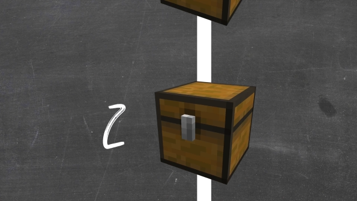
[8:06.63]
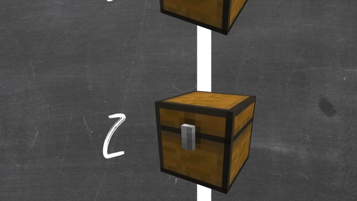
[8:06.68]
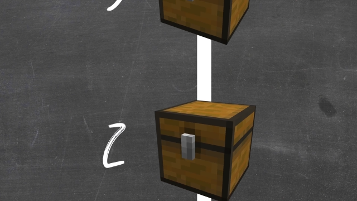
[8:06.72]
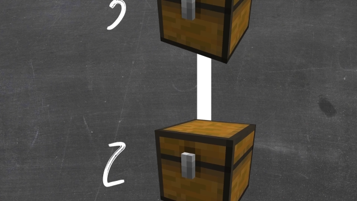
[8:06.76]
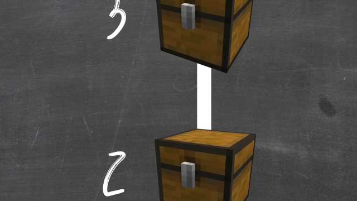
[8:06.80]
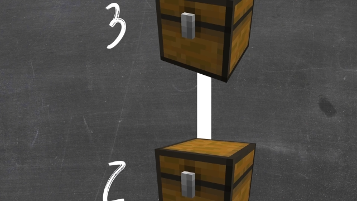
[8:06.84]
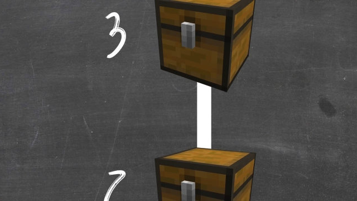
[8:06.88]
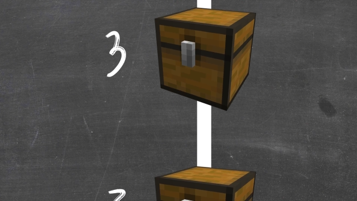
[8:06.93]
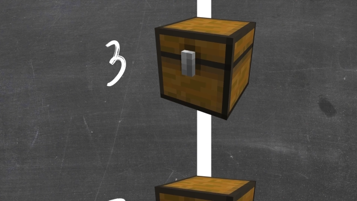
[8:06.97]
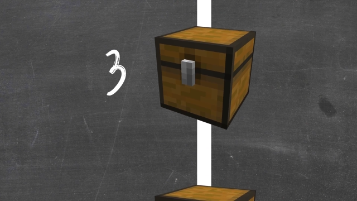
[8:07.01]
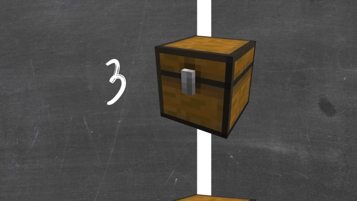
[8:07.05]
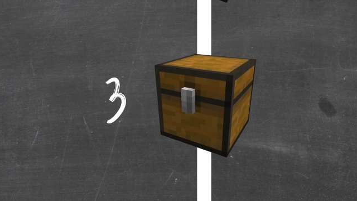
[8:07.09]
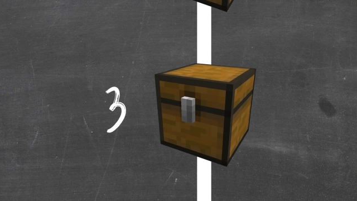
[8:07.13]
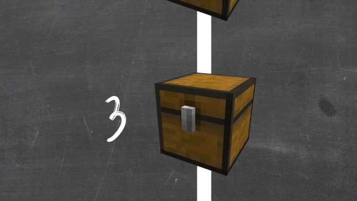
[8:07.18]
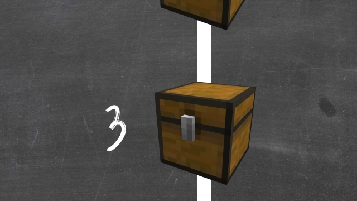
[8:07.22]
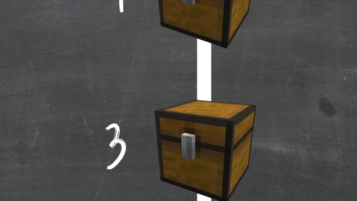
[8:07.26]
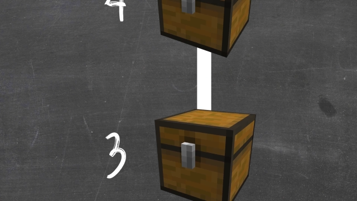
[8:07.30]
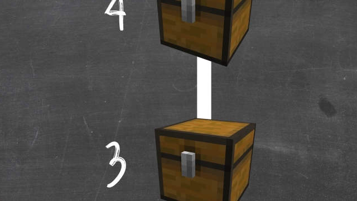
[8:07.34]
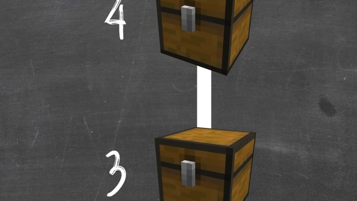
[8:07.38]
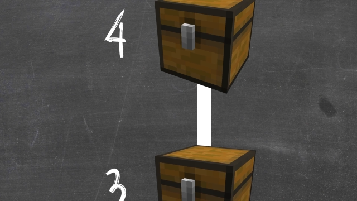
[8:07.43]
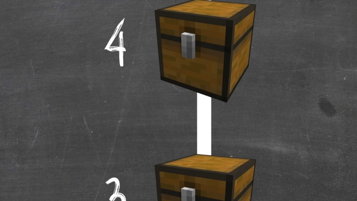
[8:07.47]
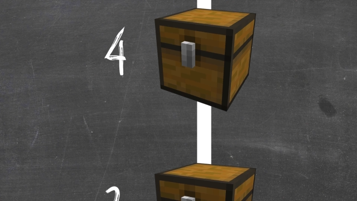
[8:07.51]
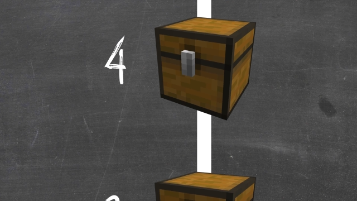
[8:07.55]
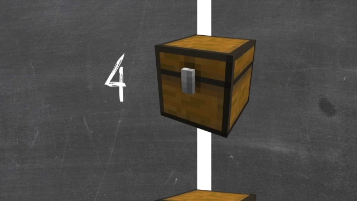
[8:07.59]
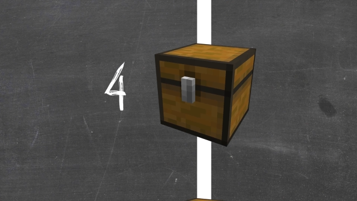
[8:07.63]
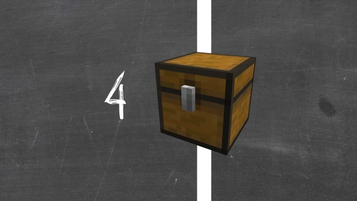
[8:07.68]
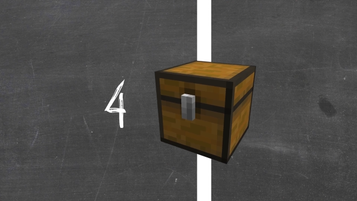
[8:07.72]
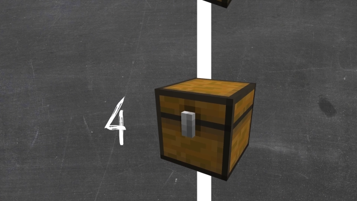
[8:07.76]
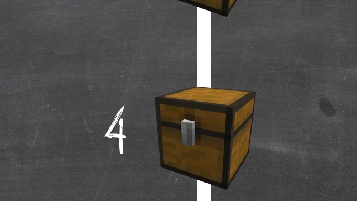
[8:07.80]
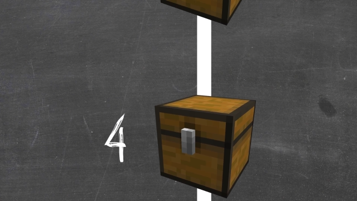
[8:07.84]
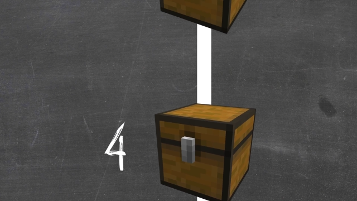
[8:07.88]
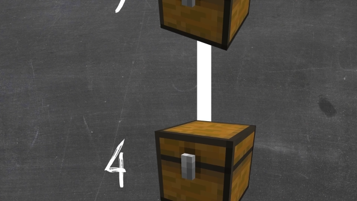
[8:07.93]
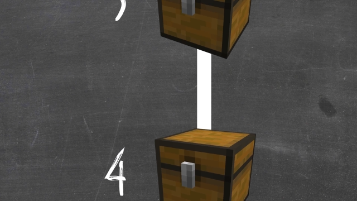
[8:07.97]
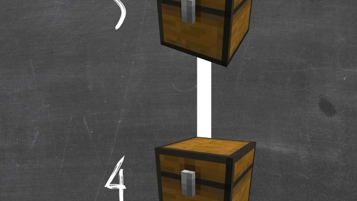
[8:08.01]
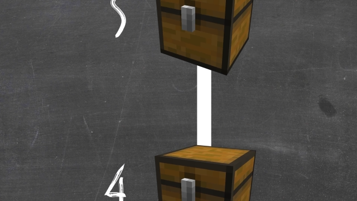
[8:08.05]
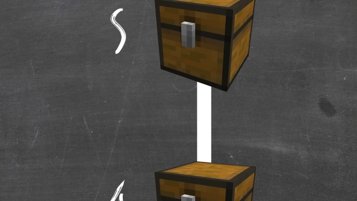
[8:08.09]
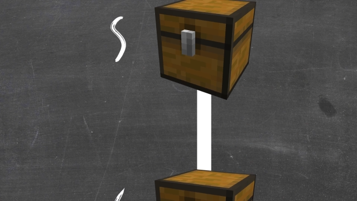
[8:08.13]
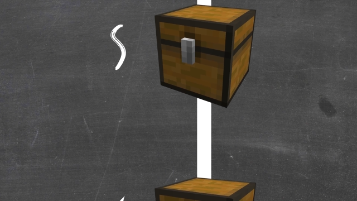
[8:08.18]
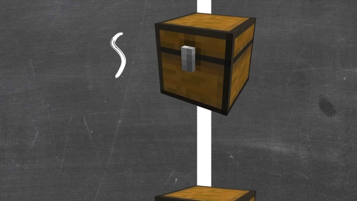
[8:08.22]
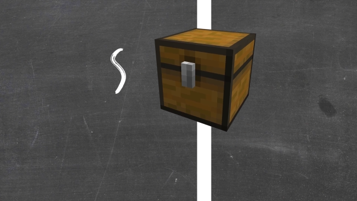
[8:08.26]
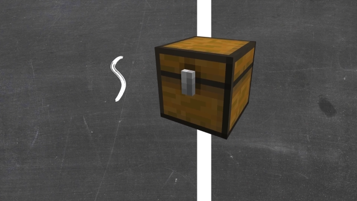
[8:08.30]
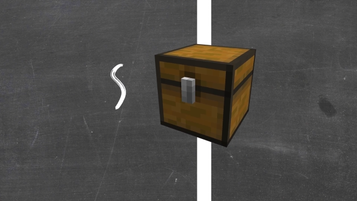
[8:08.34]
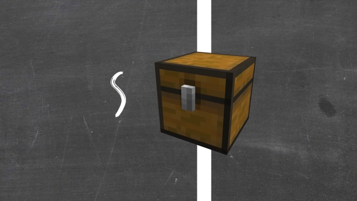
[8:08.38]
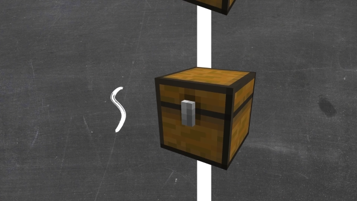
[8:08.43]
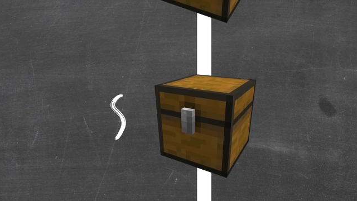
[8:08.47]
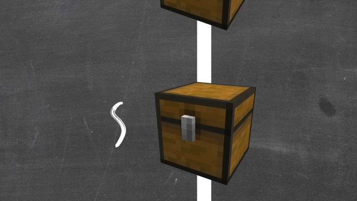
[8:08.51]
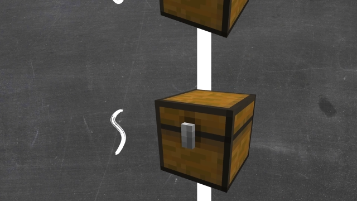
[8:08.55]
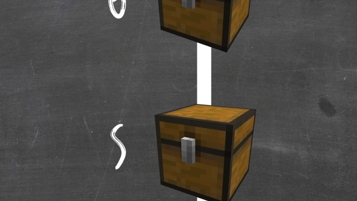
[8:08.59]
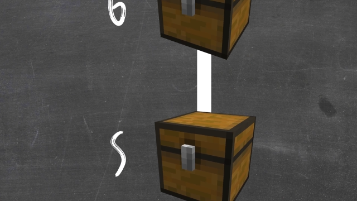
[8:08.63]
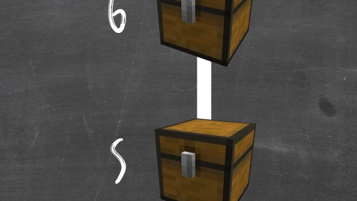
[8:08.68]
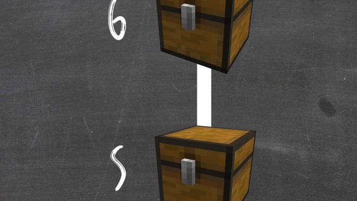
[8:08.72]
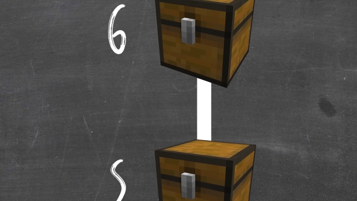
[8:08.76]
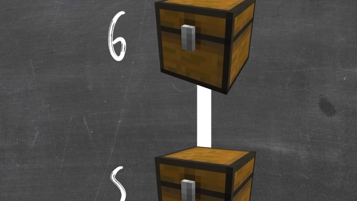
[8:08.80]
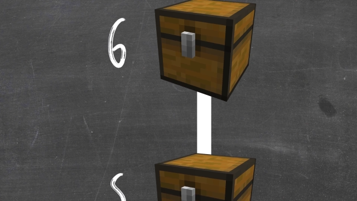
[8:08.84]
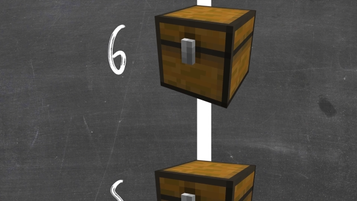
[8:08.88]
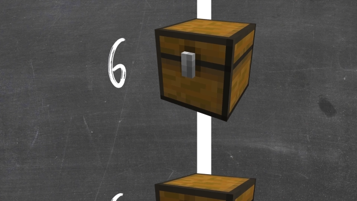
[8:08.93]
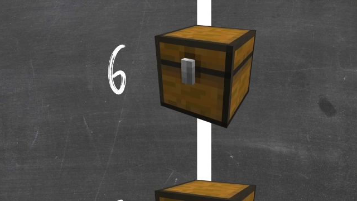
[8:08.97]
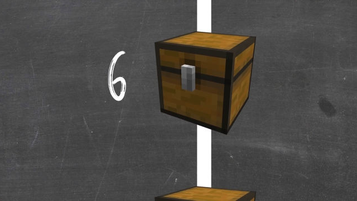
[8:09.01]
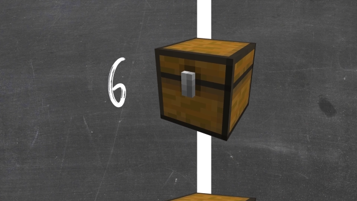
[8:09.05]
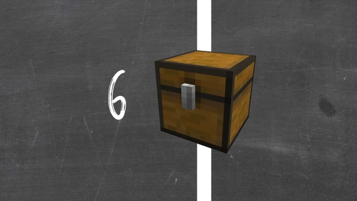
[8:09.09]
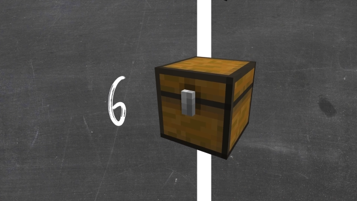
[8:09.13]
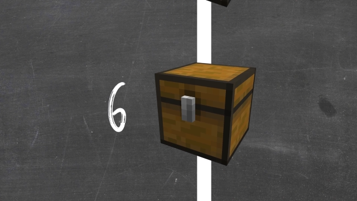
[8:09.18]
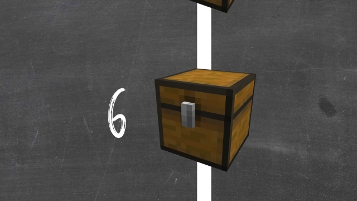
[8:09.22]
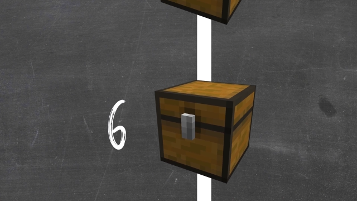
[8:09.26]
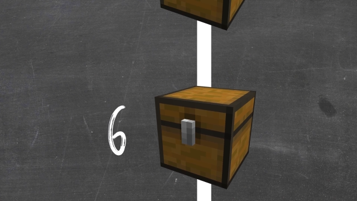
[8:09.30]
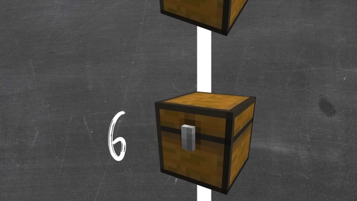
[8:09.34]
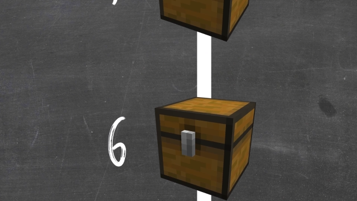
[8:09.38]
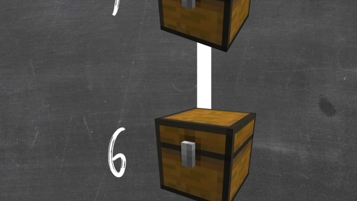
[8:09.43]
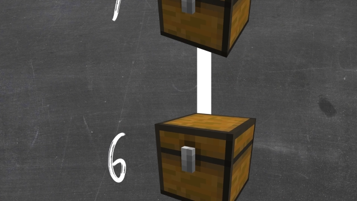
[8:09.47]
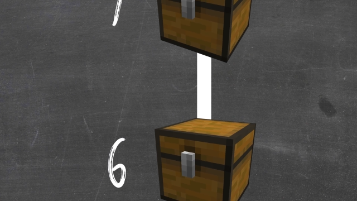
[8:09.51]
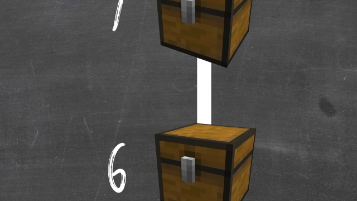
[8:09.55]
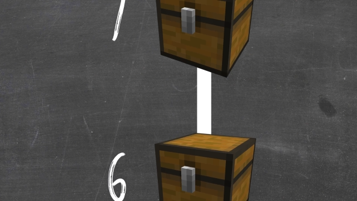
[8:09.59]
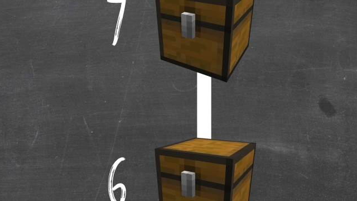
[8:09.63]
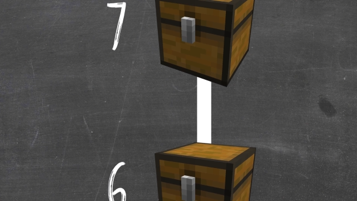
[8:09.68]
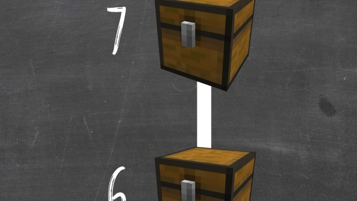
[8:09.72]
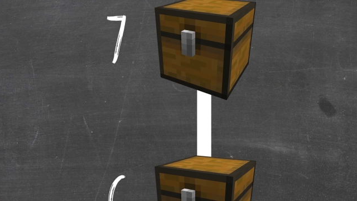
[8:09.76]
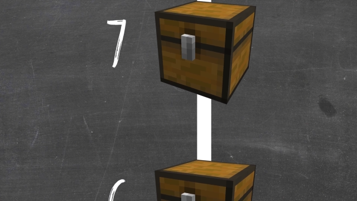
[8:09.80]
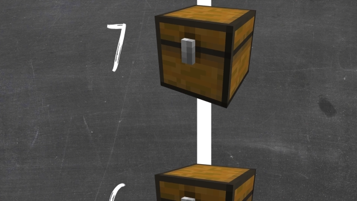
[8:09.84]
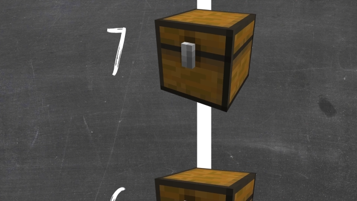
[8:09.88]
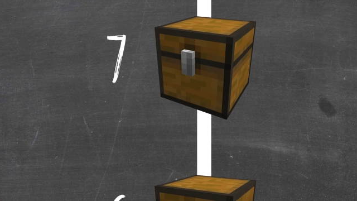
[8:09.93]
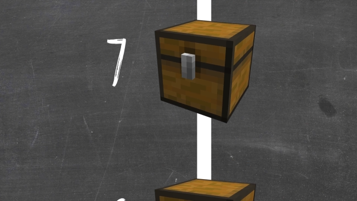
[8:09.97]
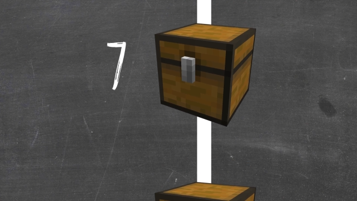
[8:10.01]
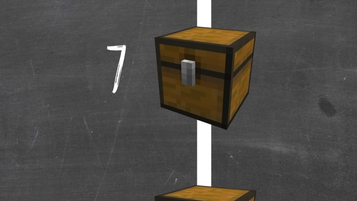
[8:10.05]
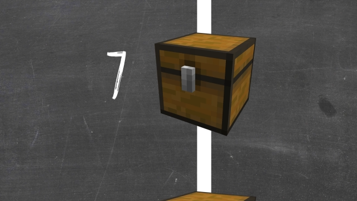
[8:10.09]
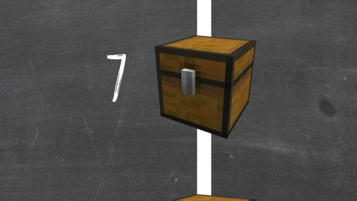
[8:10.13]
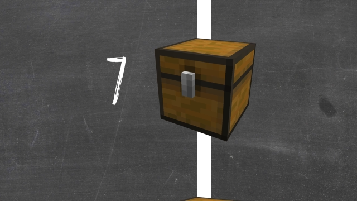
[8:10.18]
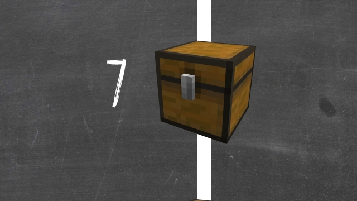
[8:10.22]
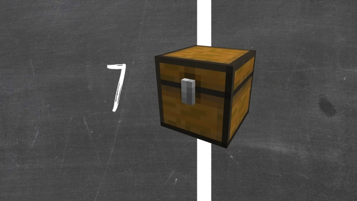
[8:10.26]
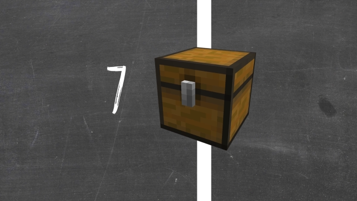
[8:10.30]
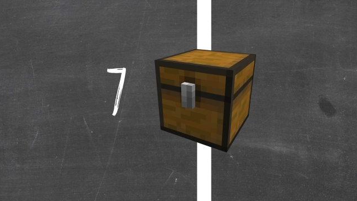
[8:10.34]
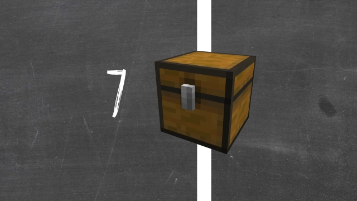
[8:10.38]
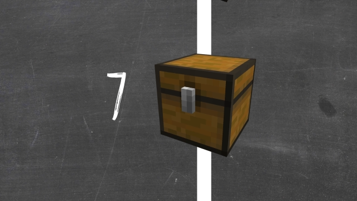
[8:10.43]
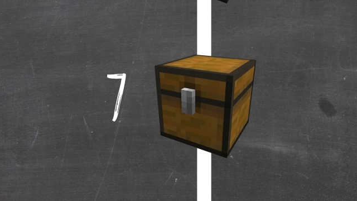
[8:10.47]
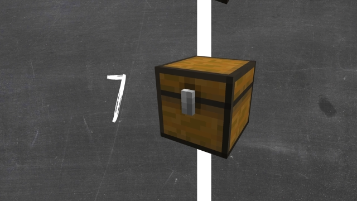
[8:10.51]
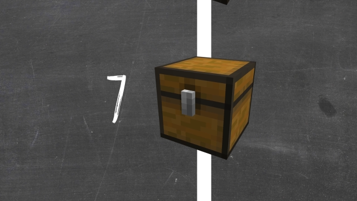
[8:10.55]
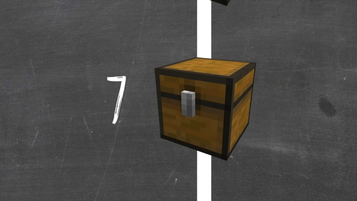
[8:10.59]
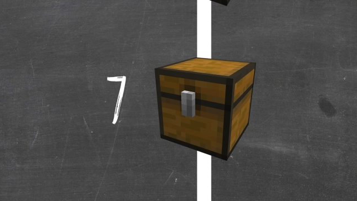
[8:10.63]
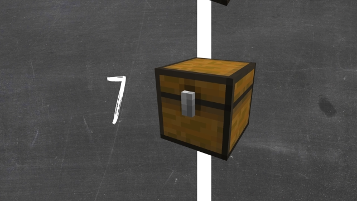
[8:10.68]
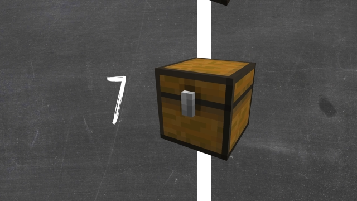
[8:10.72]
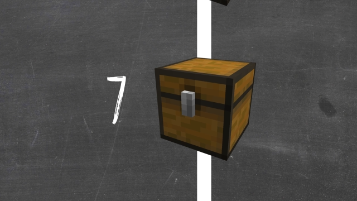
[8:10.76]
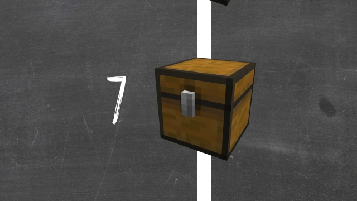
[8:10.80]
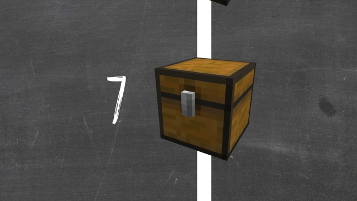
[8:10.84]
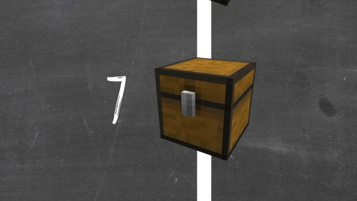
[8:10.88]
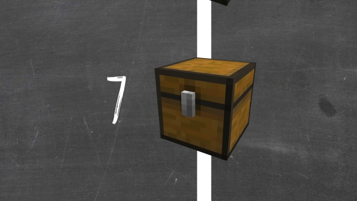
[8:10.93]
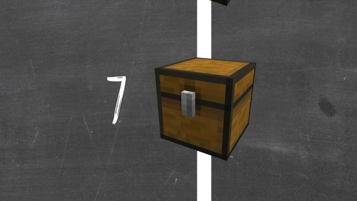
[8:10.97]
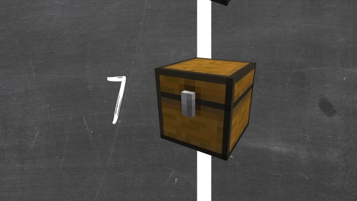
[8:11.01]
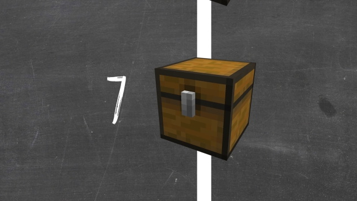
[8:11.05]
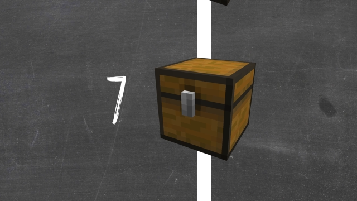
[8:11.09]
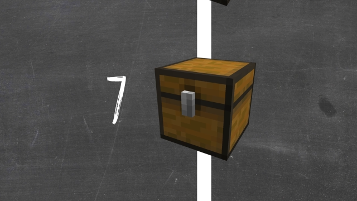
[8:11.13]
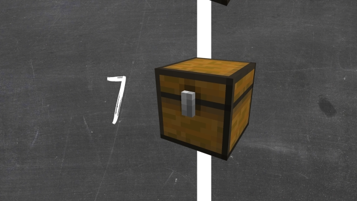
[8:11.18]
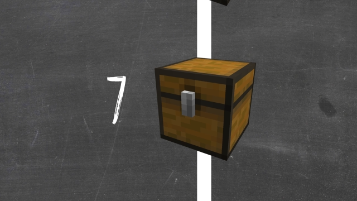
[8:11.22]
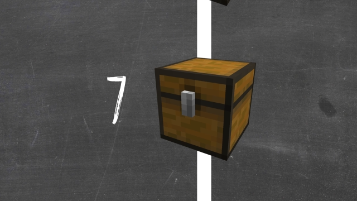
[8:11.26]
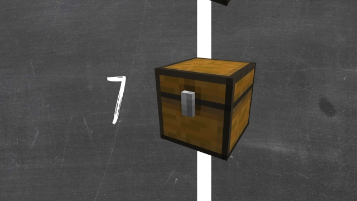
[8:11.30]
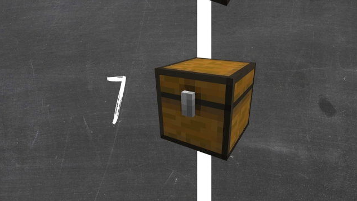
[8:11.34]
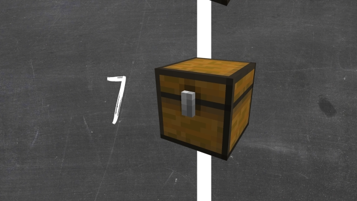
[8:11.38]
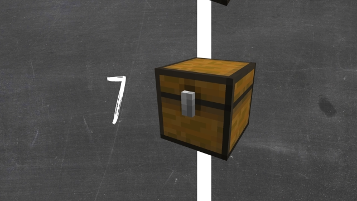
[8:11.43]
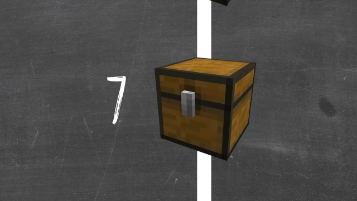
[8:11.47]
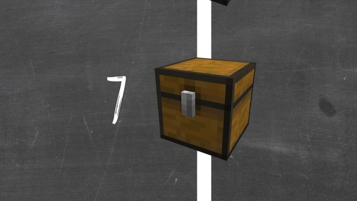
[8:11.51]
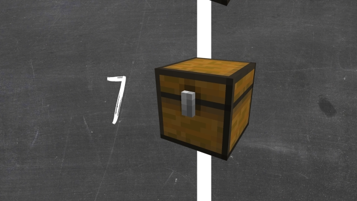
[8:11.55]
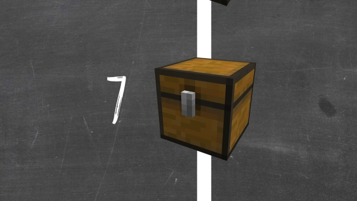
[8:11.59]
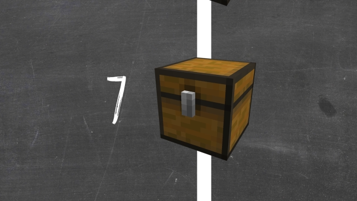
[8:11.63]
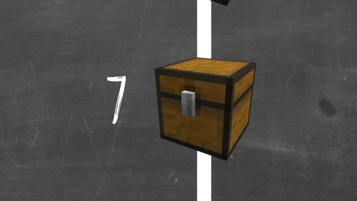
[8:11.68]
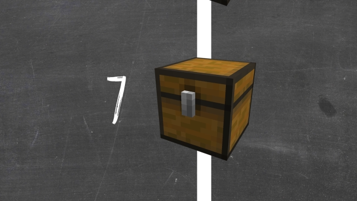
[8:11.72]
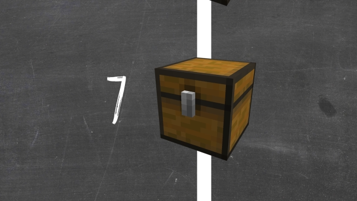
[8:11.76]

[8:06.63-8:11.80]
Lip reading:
[unreadable: no face in view]